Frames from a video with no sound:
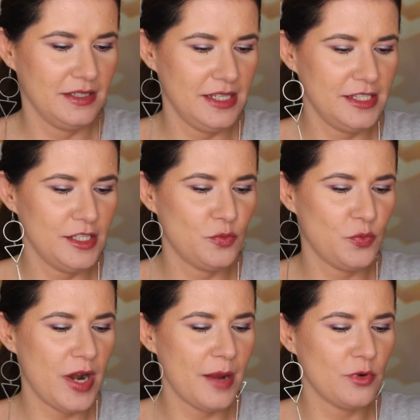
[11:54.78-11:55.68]
This is
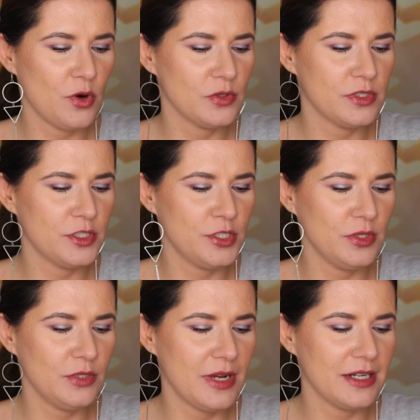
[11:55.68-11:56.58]
Primrose
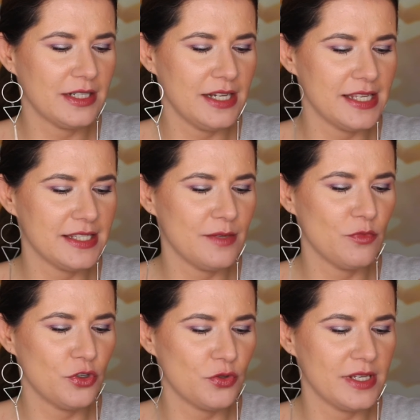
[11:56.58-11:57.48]
two in one Cleansing
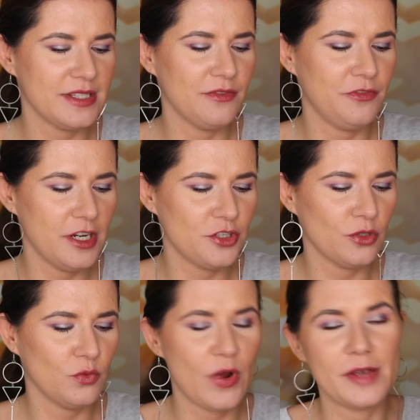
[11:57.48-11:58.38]
Moisturizing
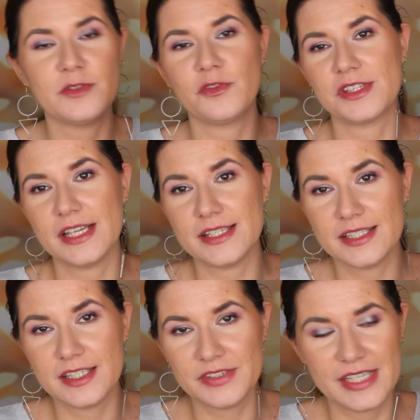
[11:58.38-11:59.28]
Facial Wipes for
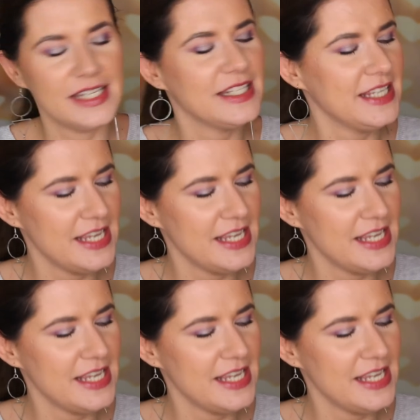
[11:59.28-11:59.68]
Sensitive Skin.